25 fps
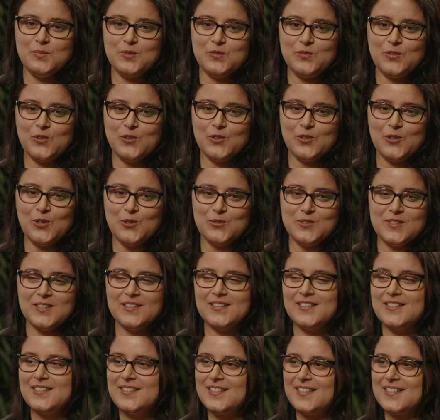before
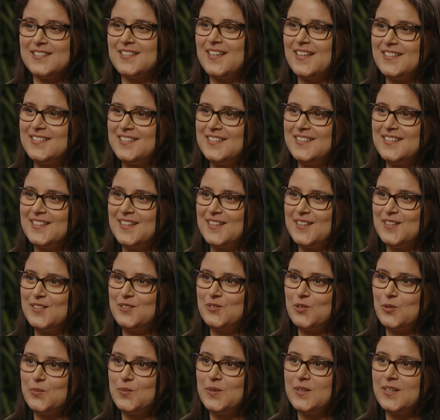closing this exciting
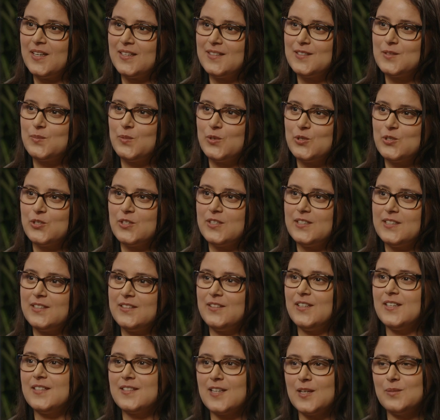topic and
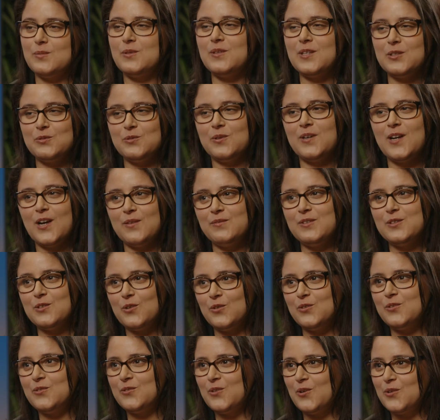especially the excitement that you're
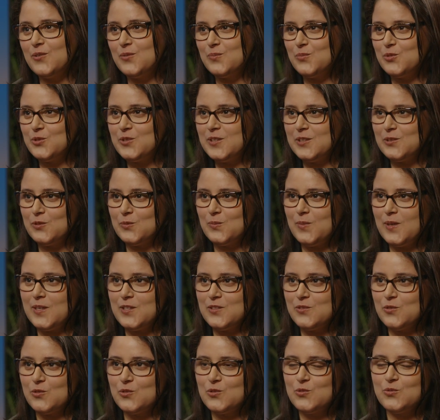having on putting on
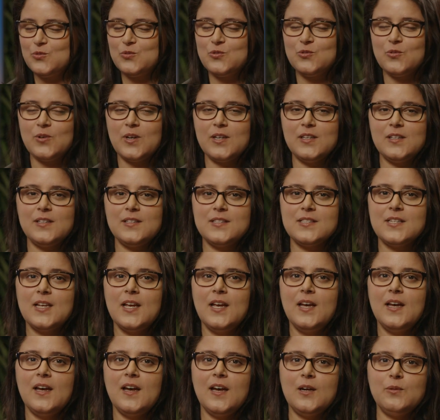place those two trials,
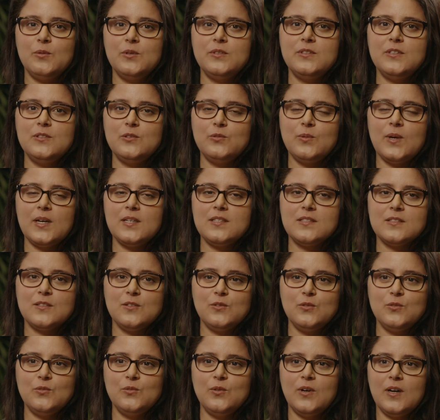I wanted to
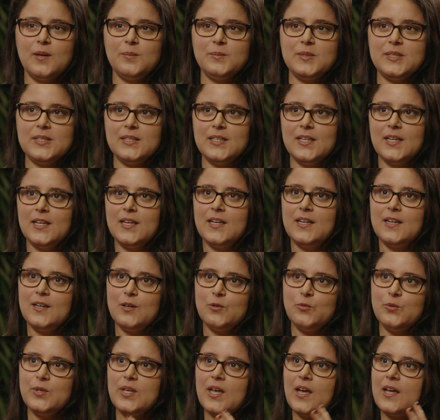ask you, I mean,
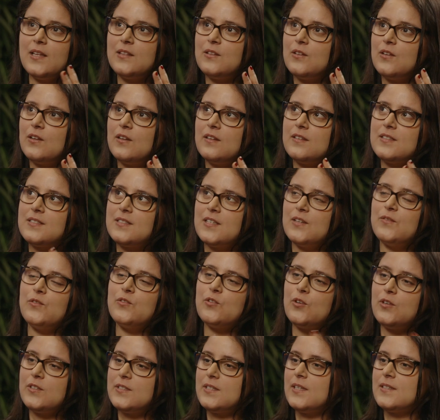we had
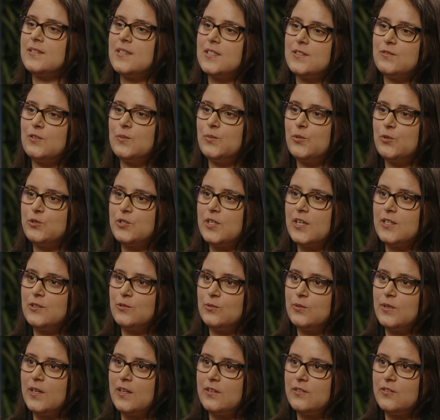several successful projects
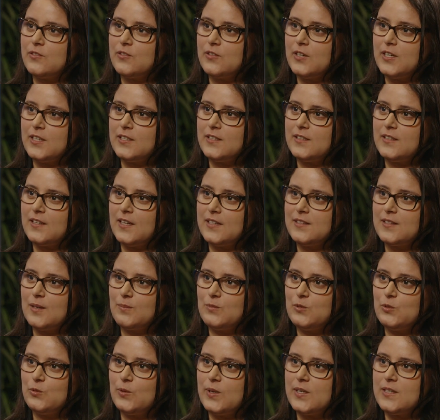together in
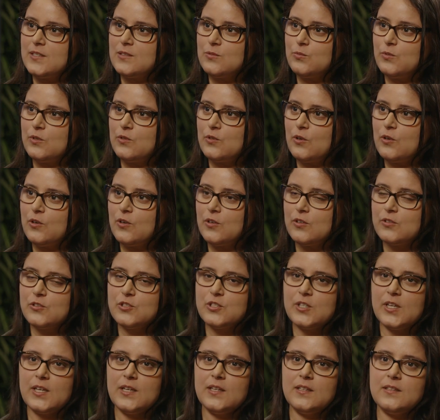AWS with
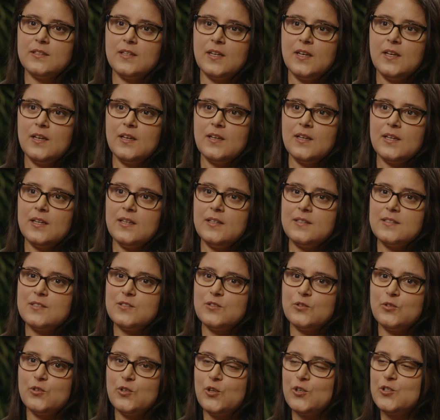Orange, and
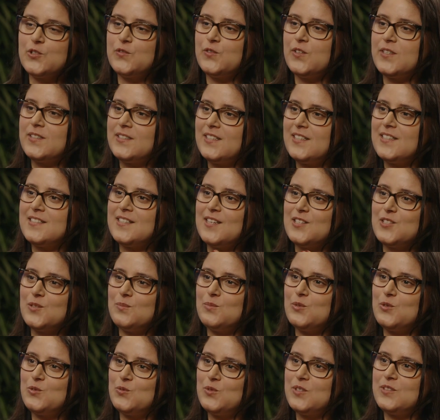it's a
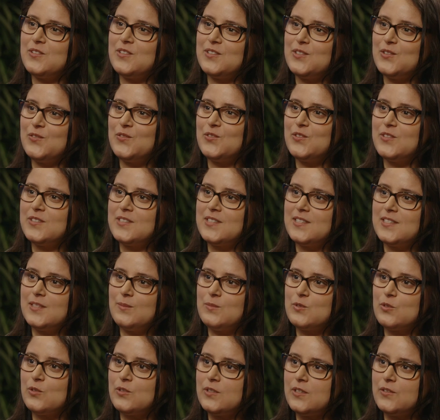cross-fertilization between the different
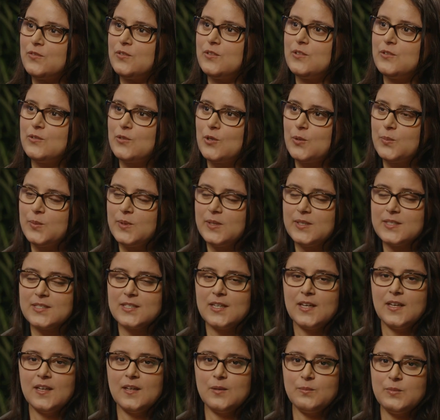teams on different
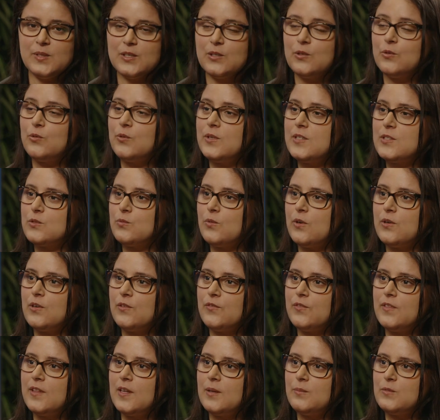topics. Pico is one
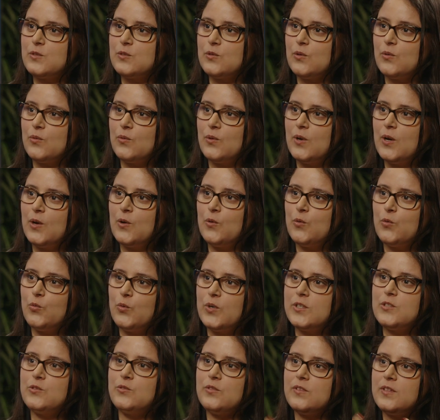of them. So
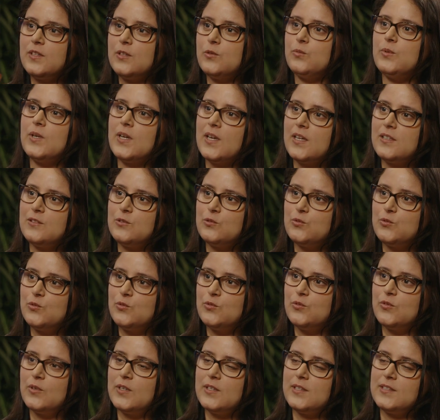what do you think we can
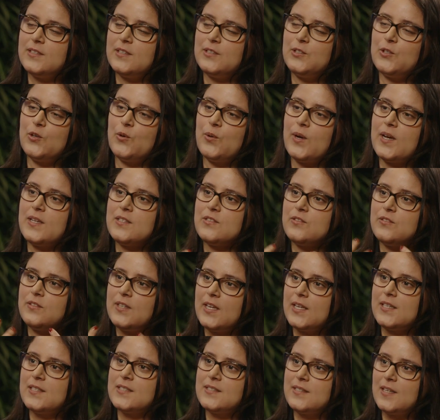do, you know, as the
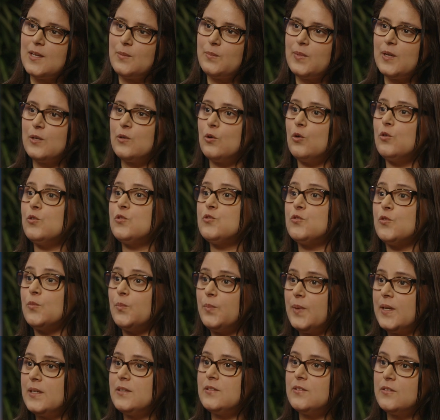next step and also
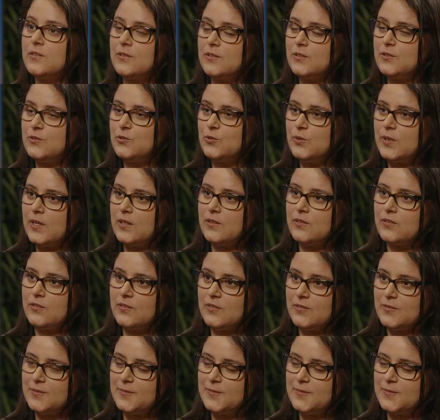better together?